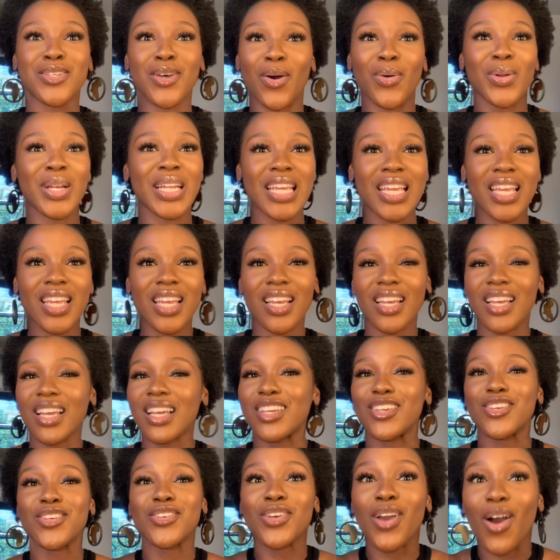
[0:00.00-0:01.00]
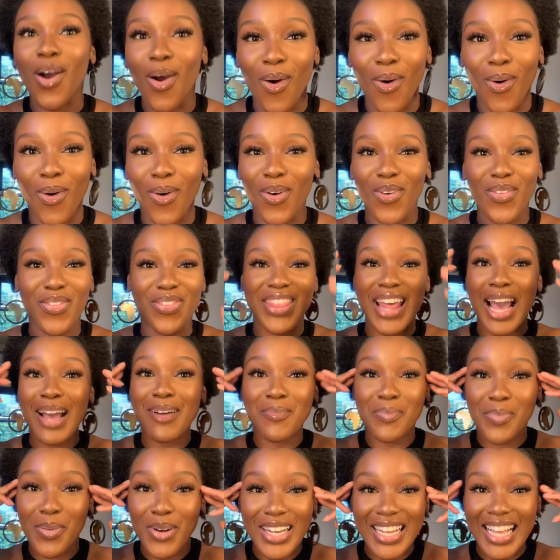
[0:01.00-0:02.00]
Tolle. Yo,
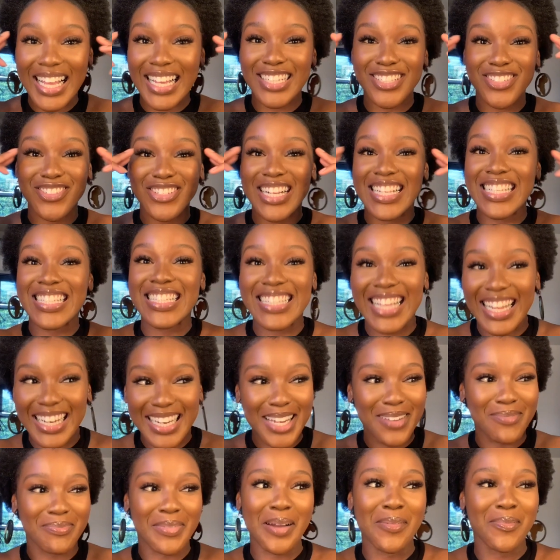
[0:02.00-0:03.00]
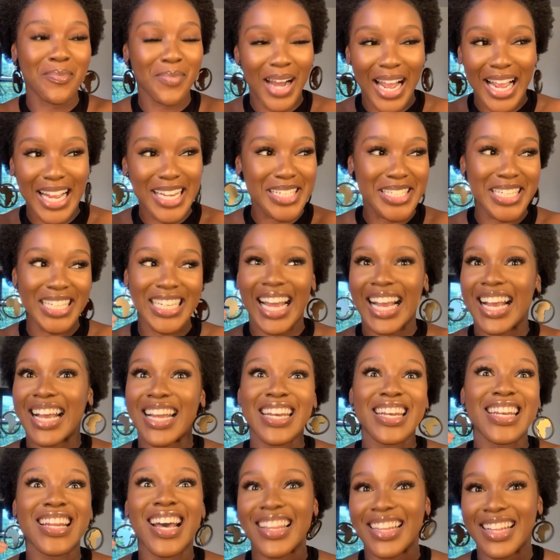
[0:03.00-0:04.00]
that book has transcended my mind to
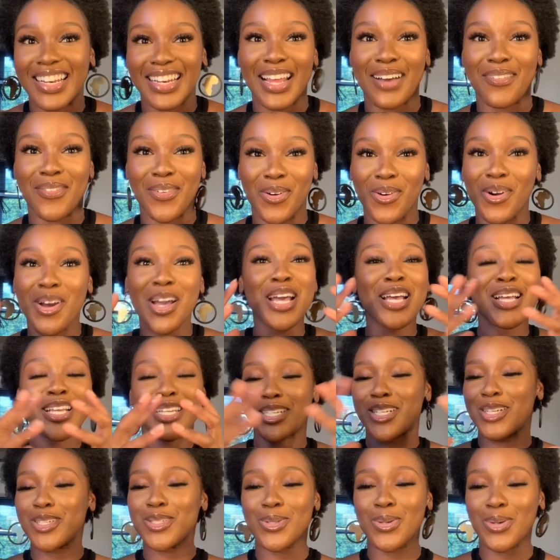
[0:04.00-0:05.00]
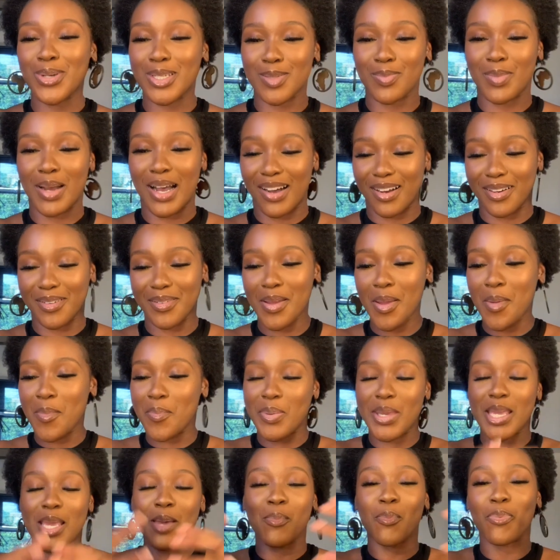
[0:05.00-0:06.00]
like another level. It just talks about
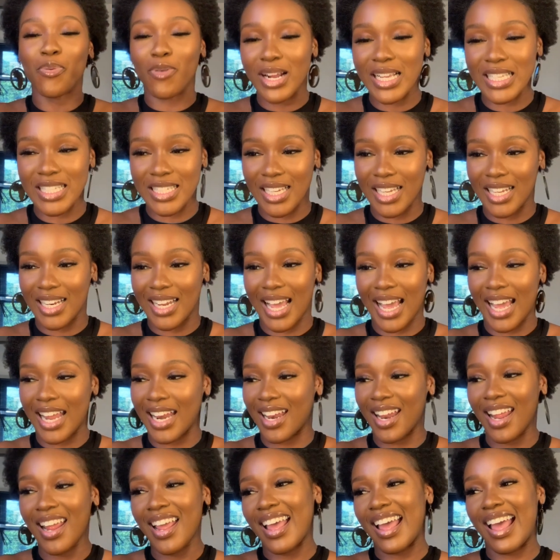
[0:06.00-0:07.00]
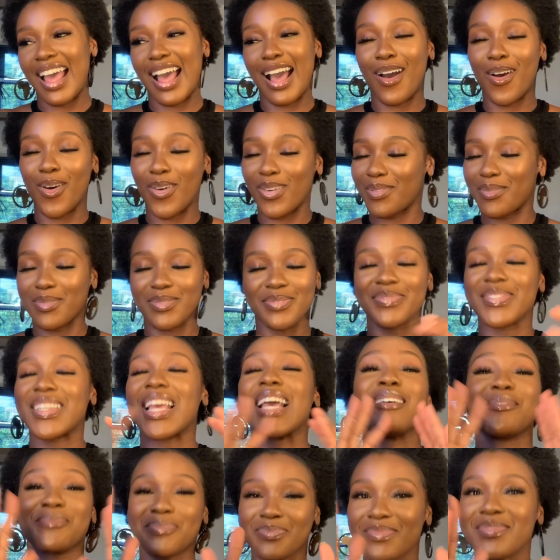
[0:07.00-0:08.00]
being present and how,
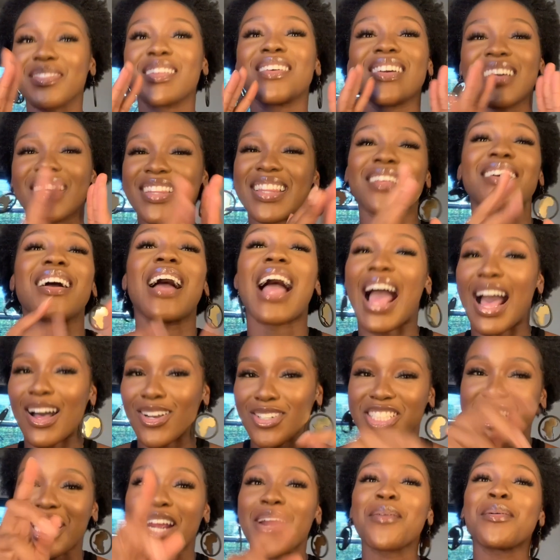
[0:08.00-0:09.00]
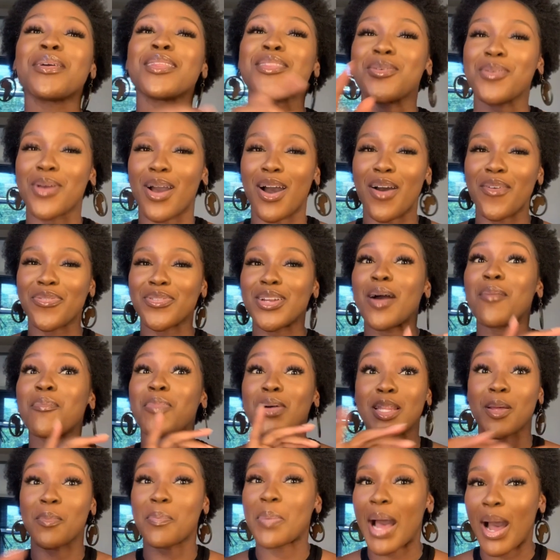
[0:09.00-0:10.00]
yeah, I'll share it with you after,
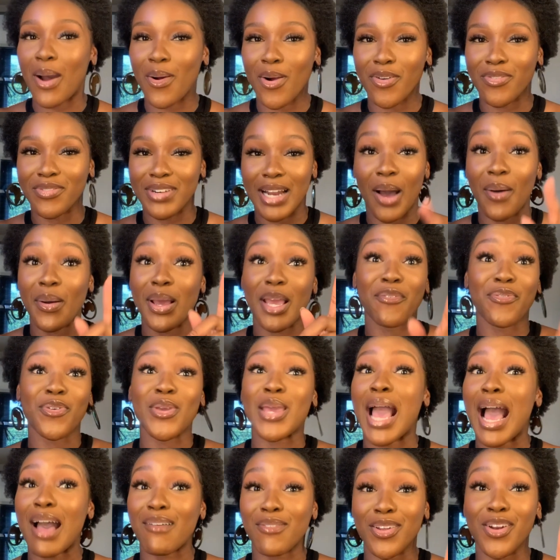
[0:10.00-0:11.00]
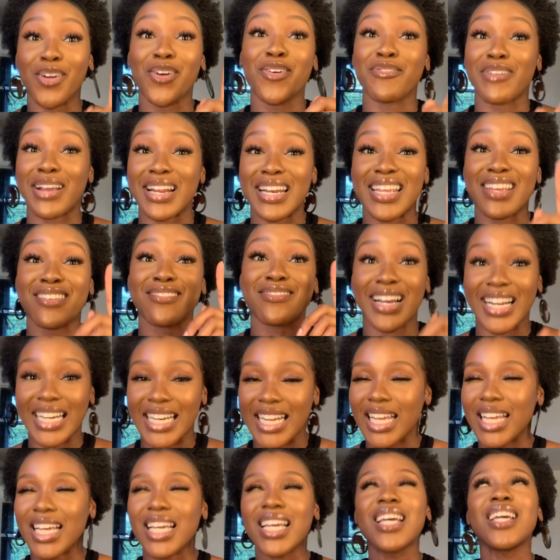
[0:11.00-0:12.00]
but The Power of Now, if you haven't already
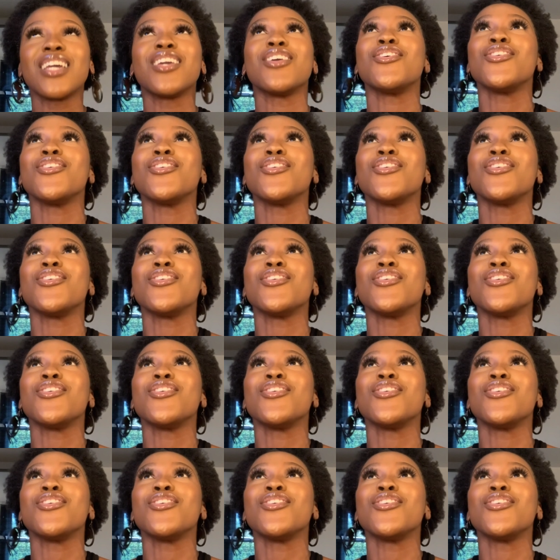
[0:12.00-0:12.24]
read it,